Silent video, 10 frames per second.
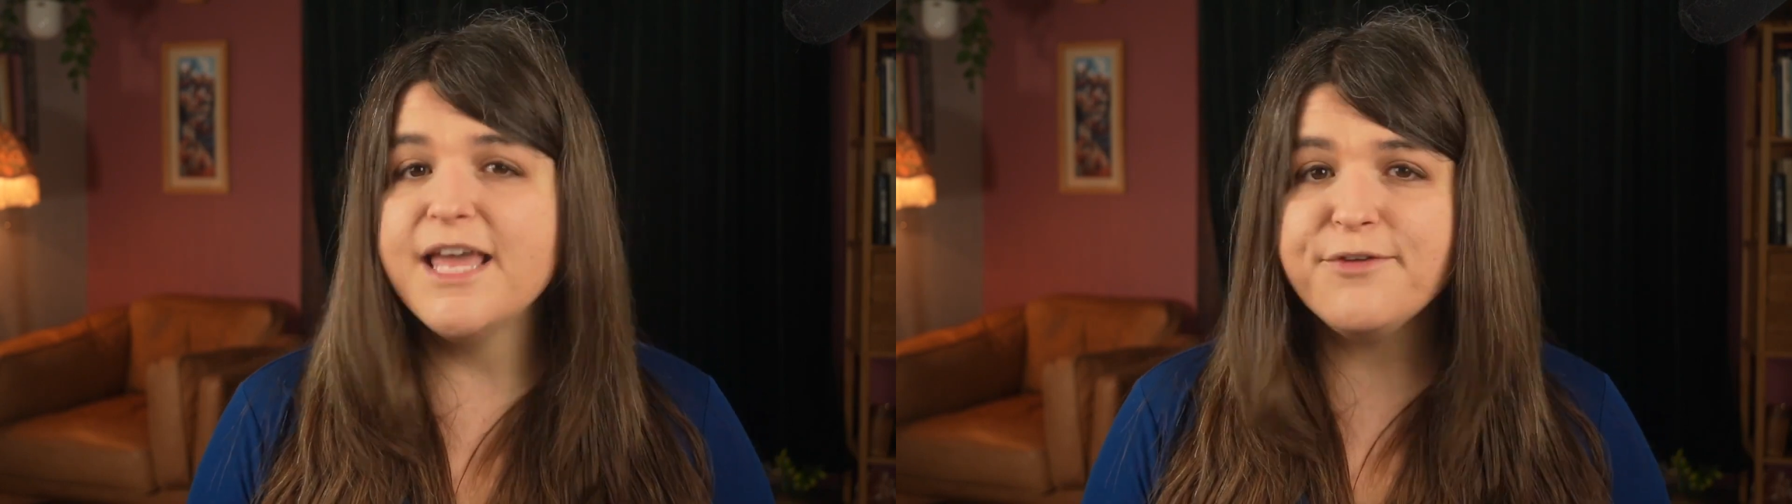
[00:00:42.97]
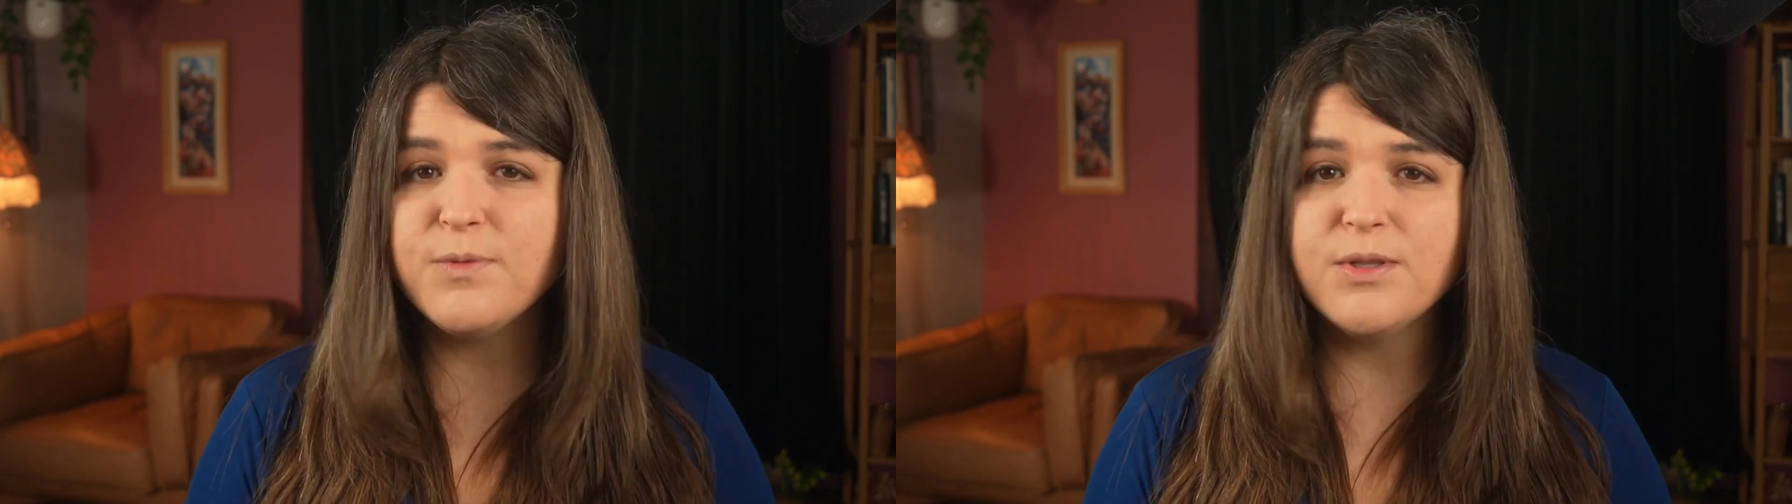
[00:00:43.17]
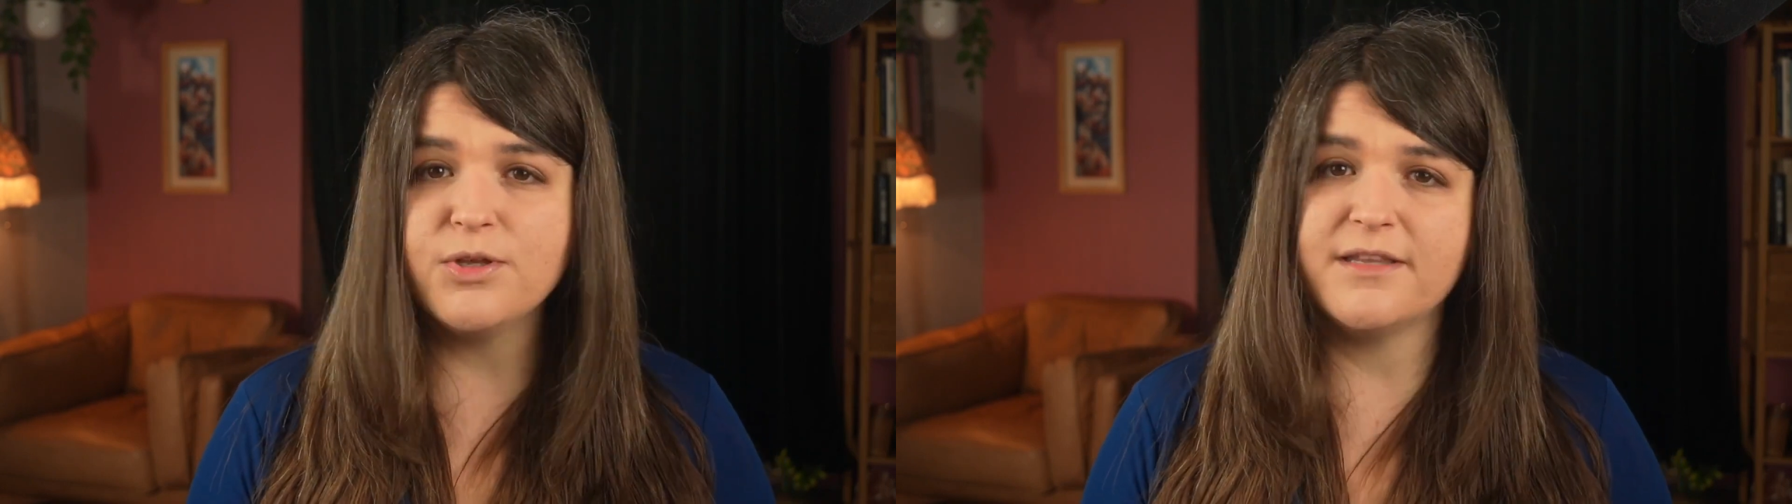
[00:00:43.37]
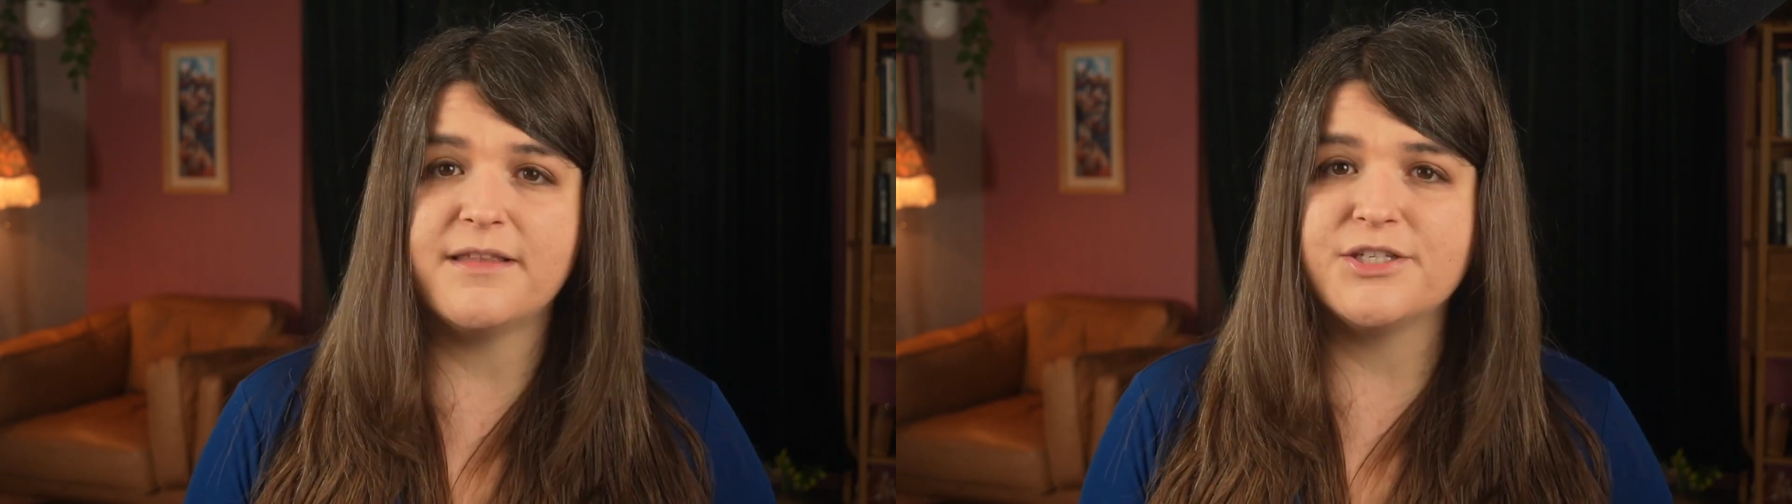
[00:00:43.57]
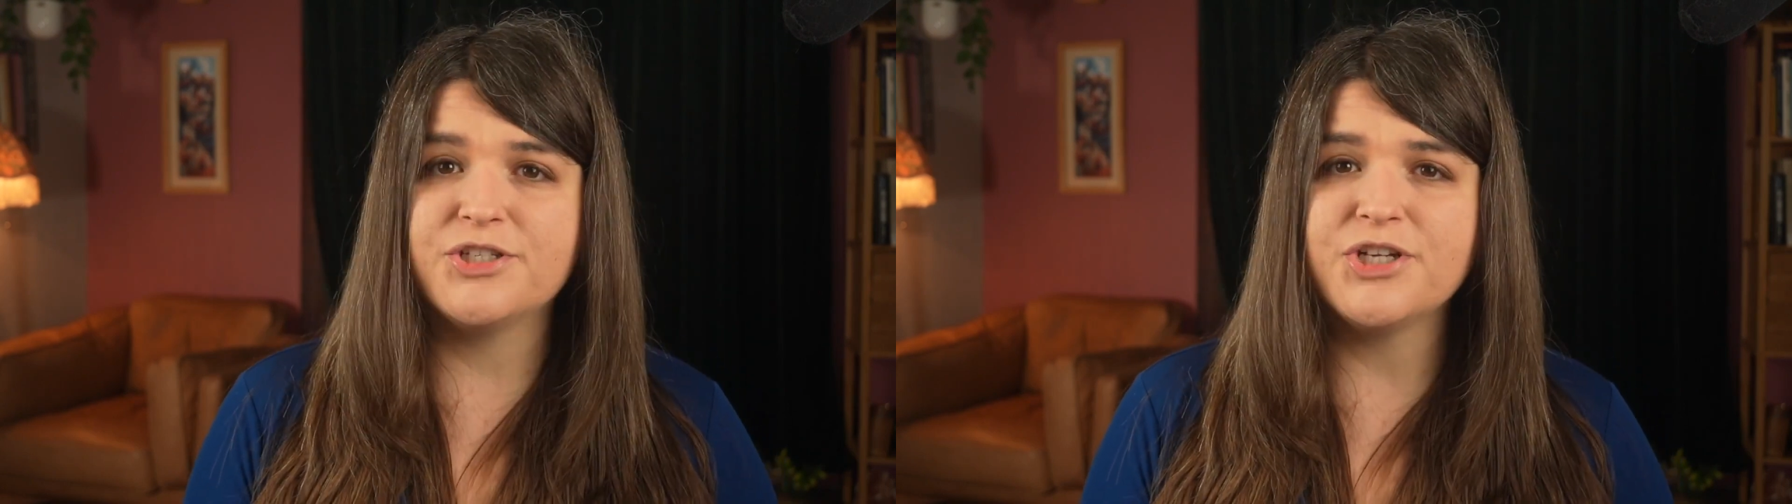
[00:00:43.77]
If we look at
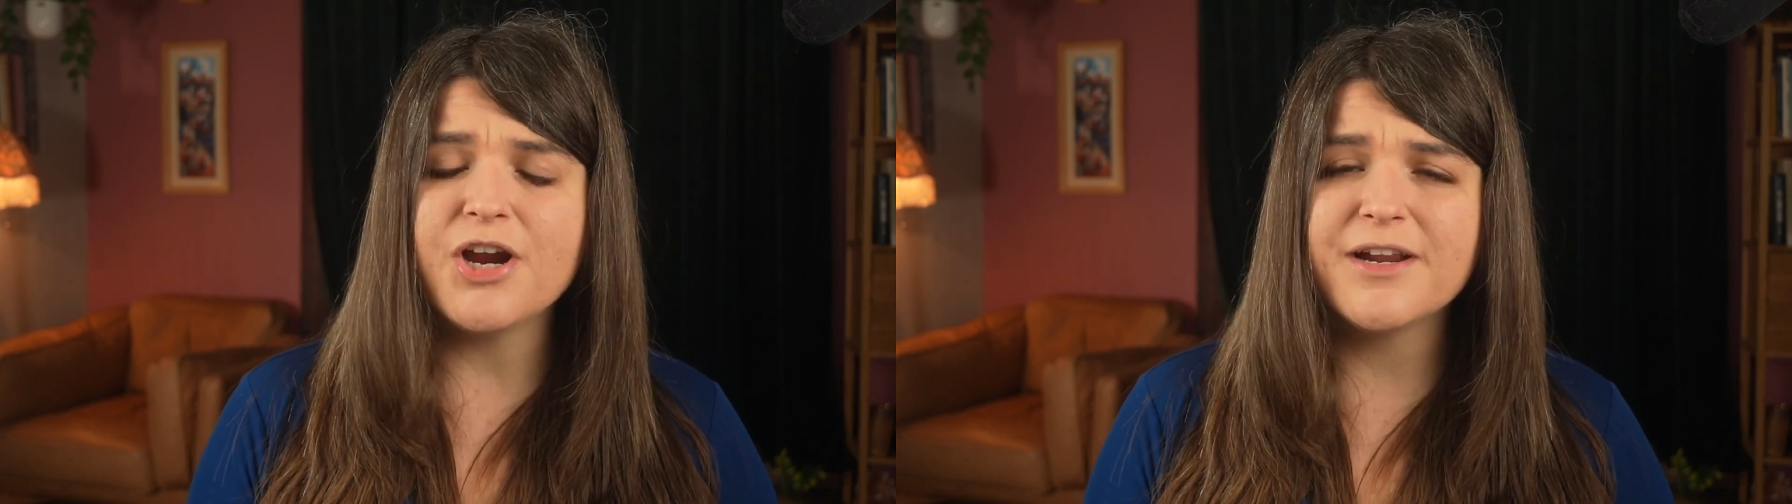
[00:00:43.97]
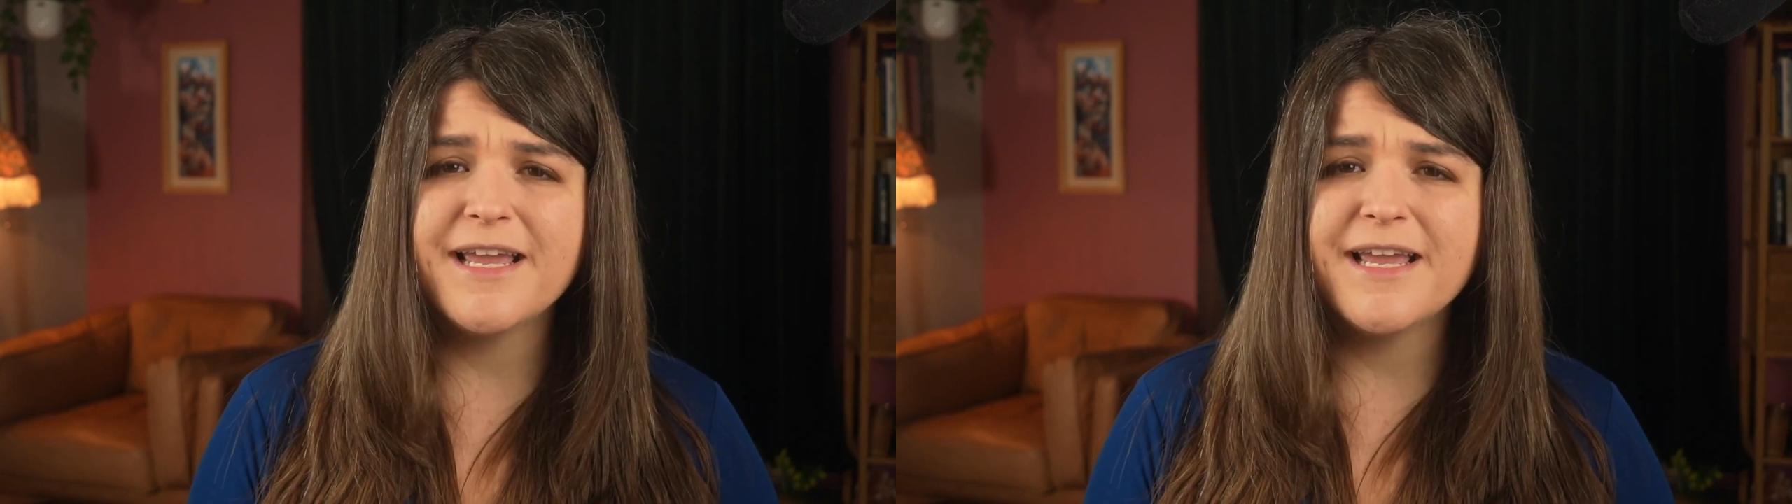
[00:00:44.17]
this this chart